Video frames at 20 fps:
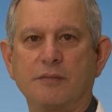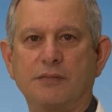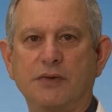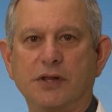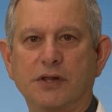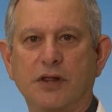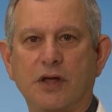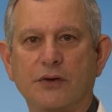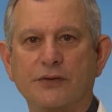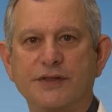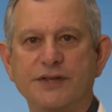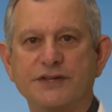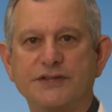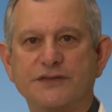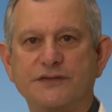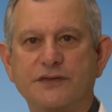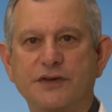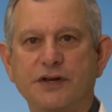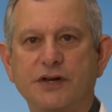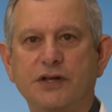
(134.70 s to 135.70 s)
Below
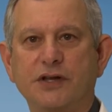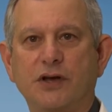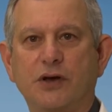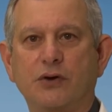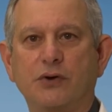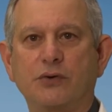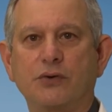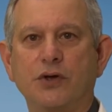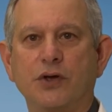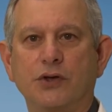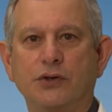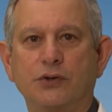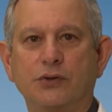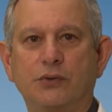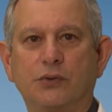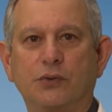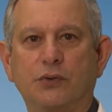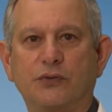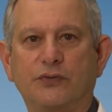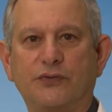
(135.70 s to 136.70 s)
this video,
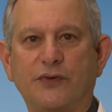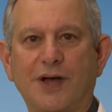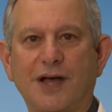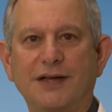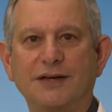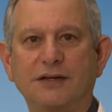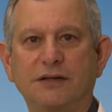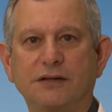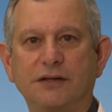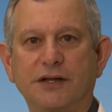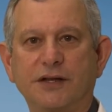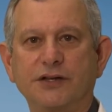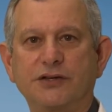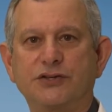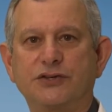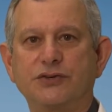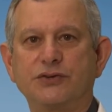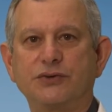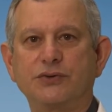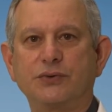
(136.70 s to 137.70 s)
you will find a
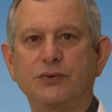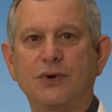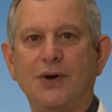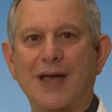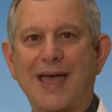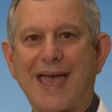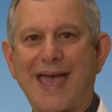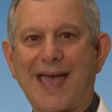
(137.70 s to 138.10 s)
link to